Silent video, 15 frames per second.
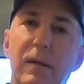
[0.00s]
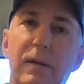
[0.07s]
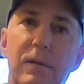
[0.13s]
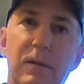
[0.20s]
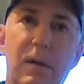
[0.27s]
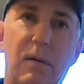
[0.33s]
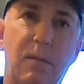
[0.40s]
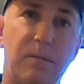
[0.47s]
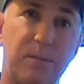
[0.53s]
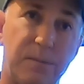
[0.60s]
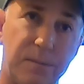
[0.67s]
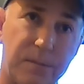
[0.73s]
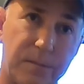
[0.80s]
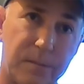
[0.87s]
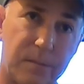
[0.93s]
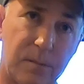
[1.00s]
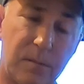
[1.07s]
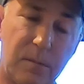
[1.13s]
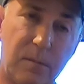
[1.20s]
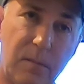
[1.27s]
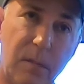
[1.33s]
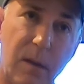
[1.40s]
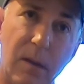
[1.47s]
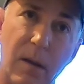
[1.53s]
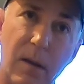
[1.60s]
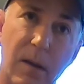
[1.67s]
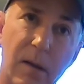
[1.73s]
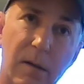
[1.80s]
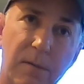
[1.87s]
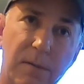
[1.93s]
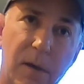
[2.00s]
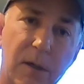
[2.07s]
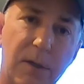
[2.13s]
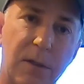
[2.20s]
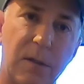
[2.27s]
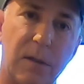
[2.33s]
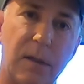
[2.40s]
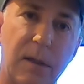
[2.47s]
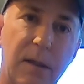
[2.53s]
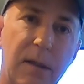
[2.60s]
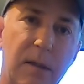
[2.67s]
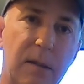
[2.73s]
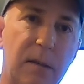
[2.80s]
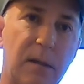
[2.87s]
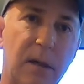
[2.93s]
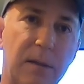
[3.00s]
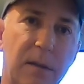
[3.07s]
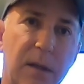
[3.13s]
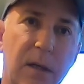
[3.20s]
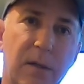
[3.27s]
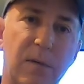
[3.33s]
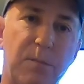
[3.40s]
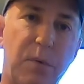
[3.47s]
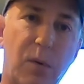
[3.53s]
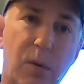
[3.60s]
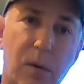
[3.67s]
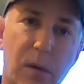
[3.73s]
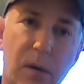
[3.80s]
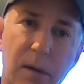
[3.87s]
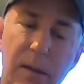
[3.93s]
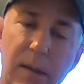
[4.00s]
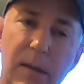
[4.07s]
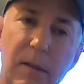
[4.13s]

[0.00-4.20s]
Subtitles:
So functionally, I think it's poor,